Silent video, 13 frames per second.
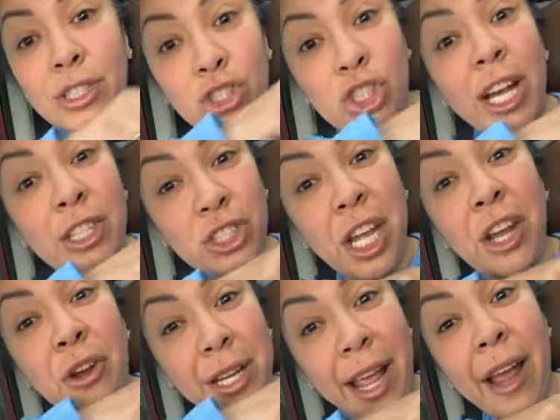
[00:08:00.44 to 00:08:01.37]
the judge
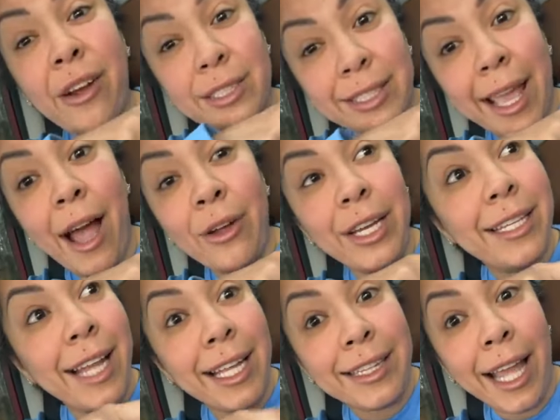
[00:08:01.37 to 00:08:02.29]
here in Harris
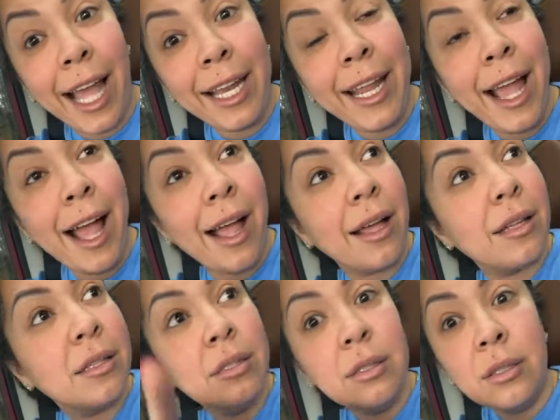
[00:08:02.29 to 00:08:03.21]
County,
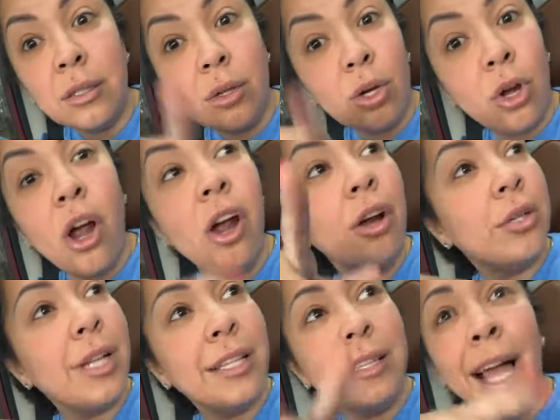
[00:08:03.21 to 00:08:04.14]
Natalia,
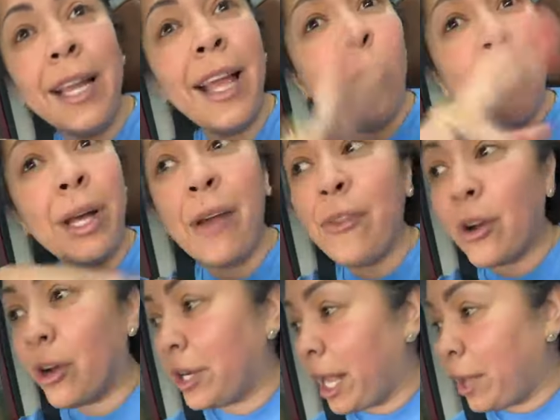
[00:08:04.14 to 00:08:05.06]

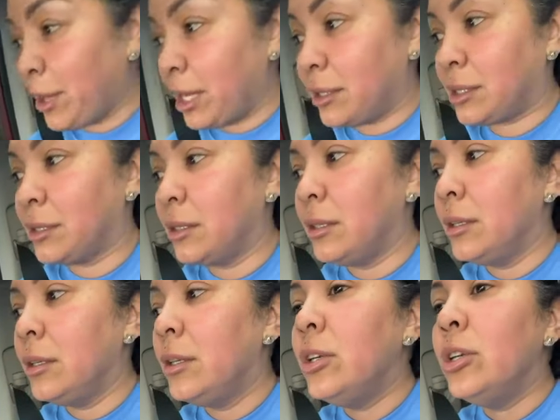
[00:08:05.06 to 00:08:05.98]
whatever her name is,
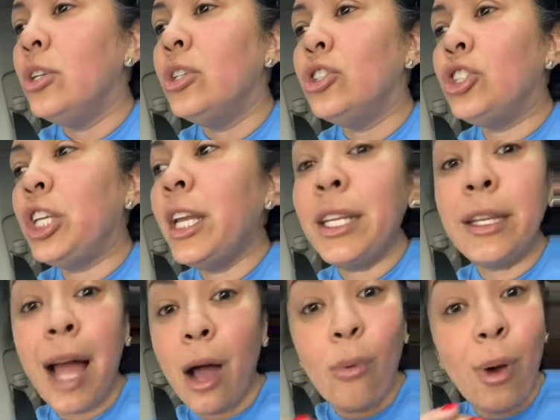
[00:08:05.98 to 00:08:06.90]
she
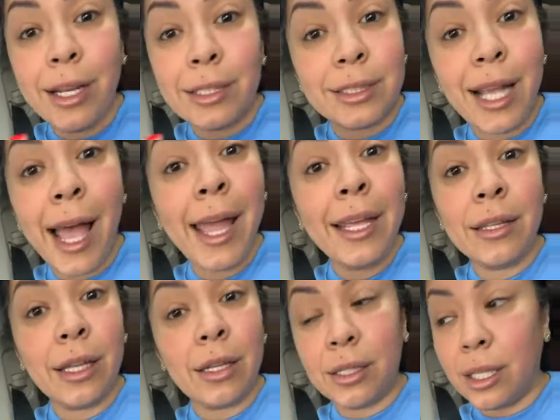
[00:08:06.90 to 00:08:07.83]
did not want to
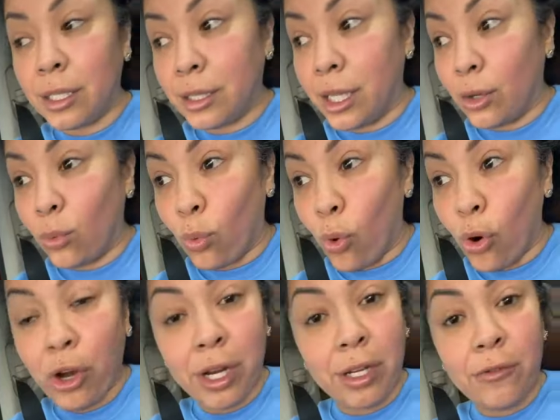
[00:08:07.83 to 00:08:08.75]
sign the
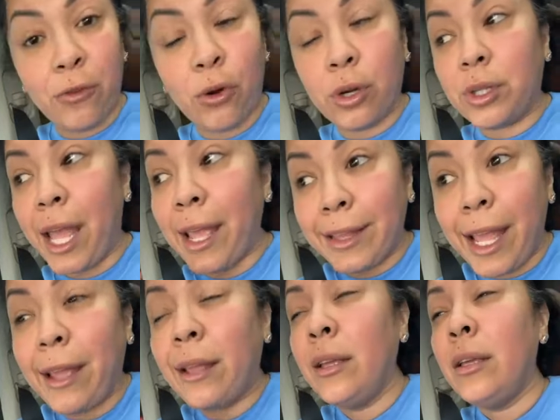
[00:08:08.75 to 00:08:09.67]
warrant for
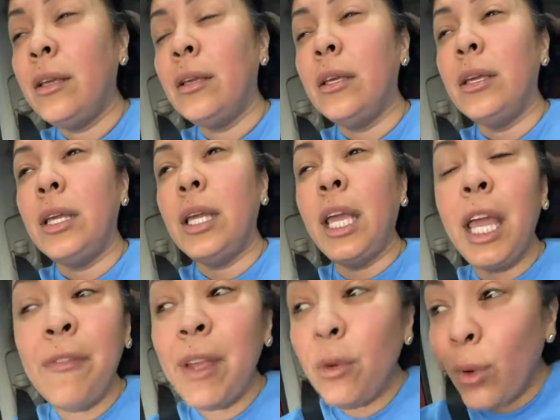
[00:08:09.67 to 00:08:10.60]

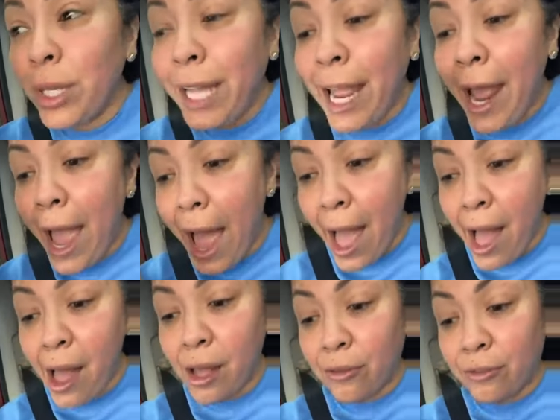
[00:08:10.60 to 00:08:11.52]
even when they
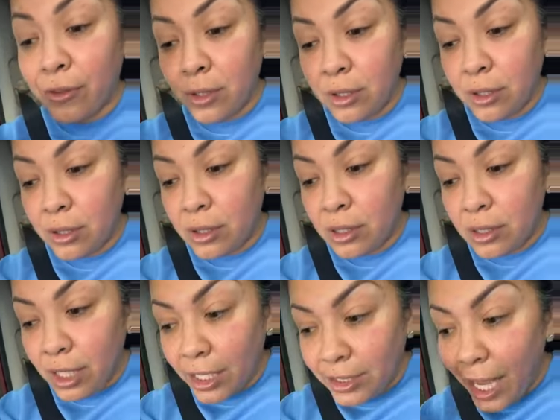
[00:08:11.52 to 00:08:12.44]
have
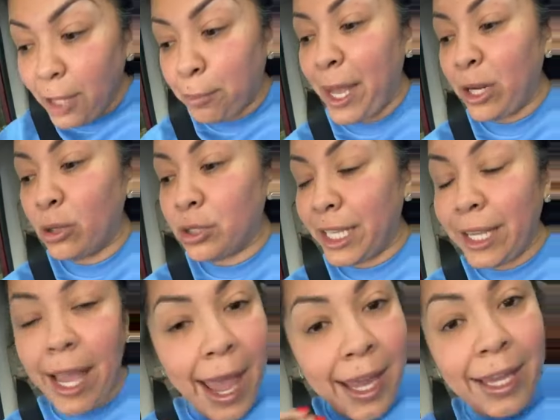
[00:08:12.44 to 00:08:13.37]
the death
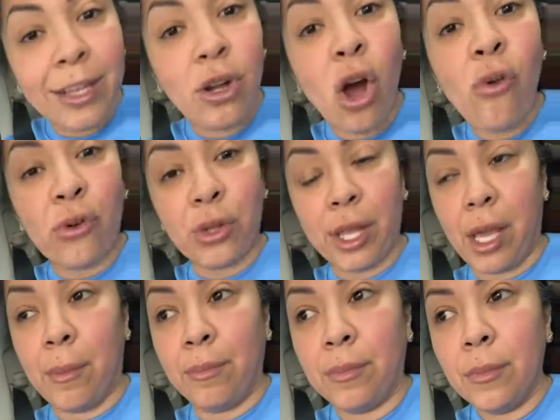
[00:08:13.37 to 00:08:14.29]
penalty hanging over
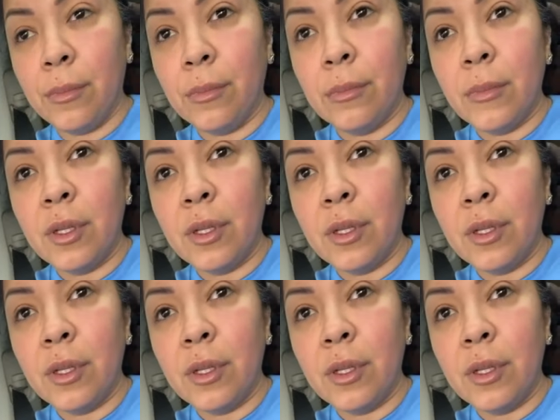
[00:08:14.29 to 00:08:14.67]
them.